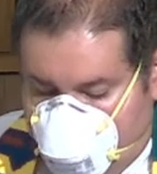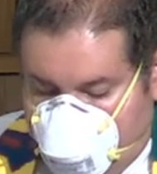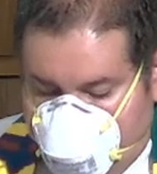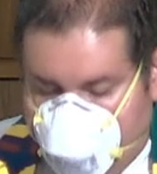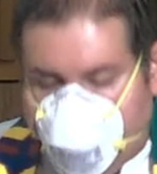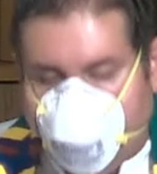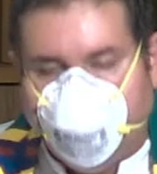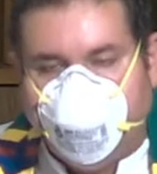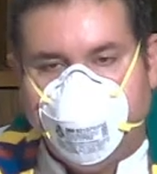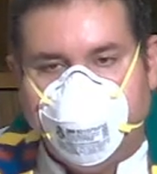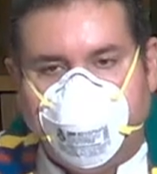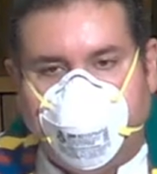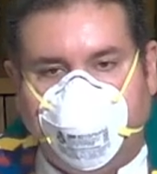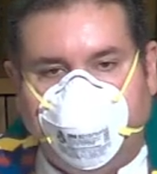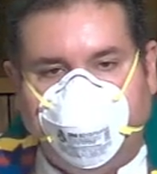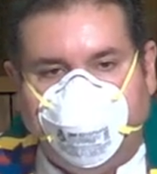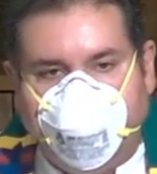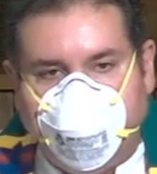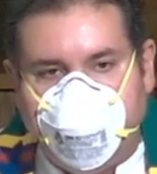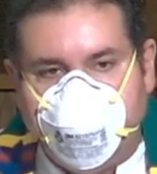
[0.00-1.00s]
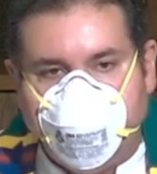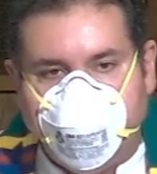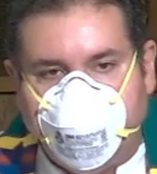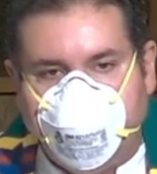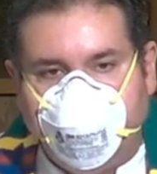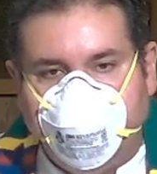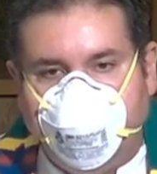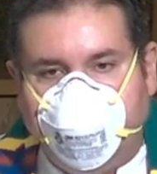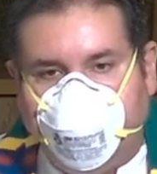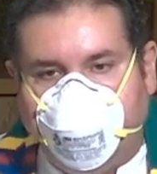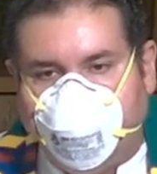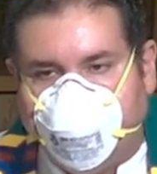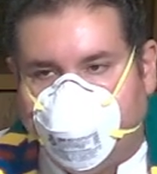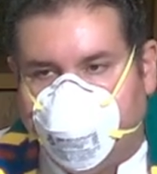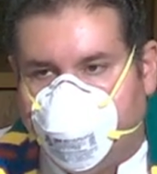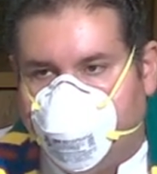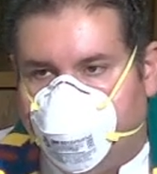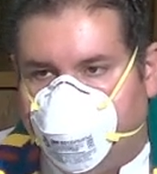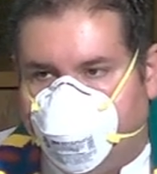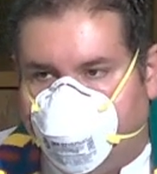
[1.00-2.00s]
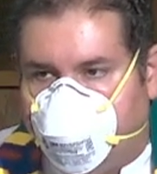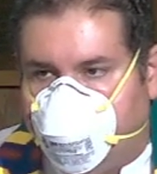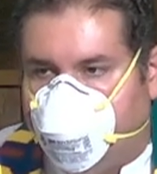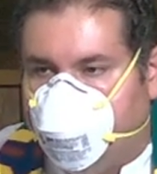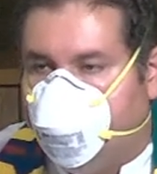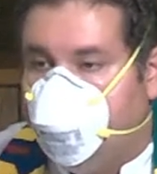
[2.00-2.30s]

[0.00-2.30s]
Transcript: of salvation and covenant